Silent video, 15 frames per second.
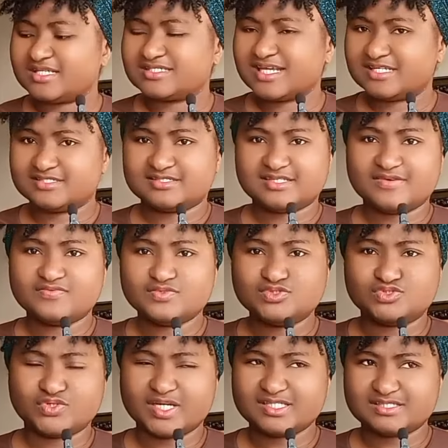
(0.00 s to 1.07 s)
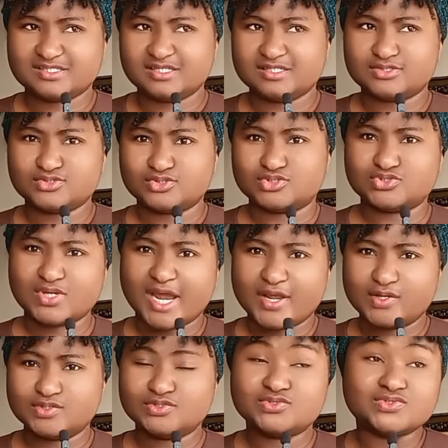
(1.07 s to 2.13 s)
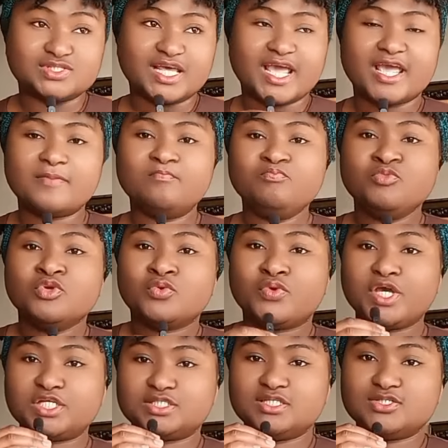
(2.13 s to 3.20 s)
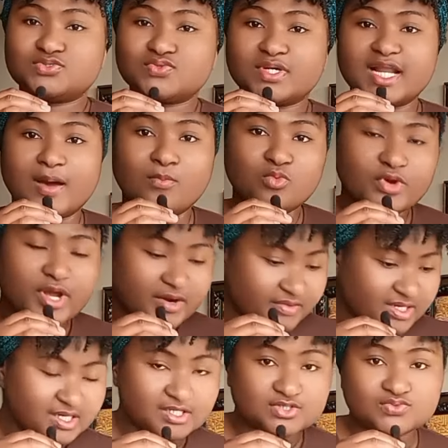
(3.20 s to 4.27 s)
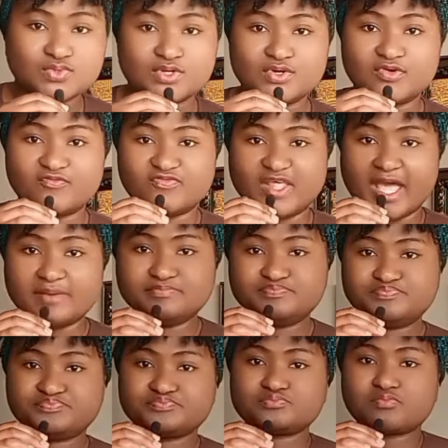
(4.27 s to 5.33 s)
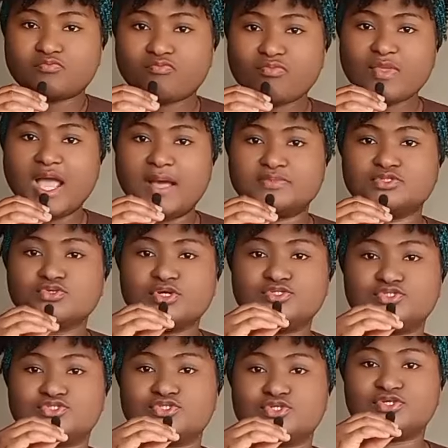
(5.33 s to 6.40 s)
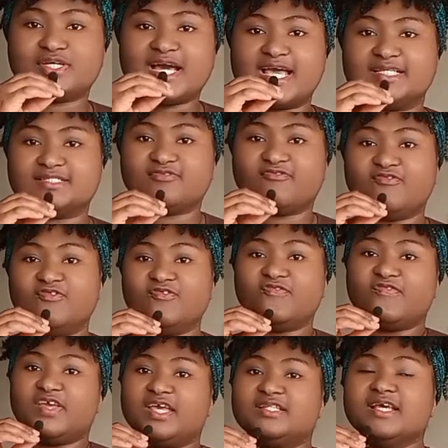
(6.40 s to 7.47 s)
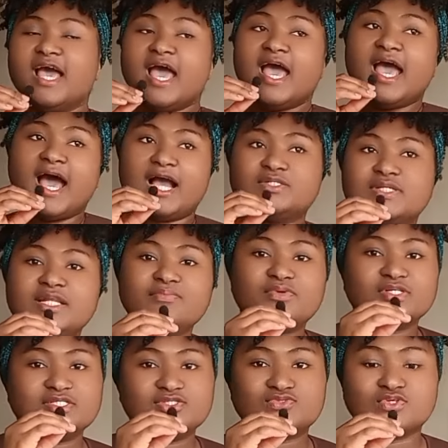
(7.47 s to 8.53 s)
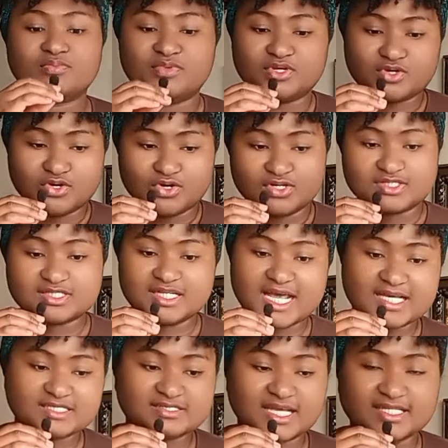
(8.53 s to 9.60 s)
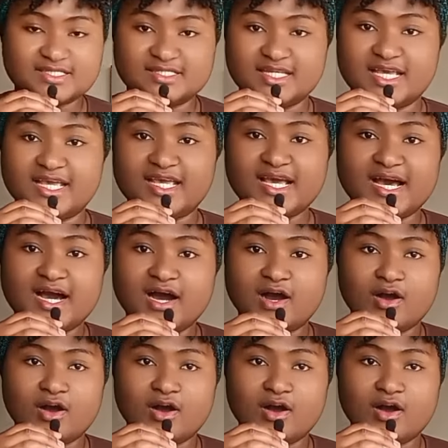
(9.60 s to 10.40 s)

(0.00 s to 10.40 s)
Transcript: less than 7 dresses to try on today, which this one I'm wearing is one of them. I'm still going to show you guys the full fit. I actually bought this one because last Saturday,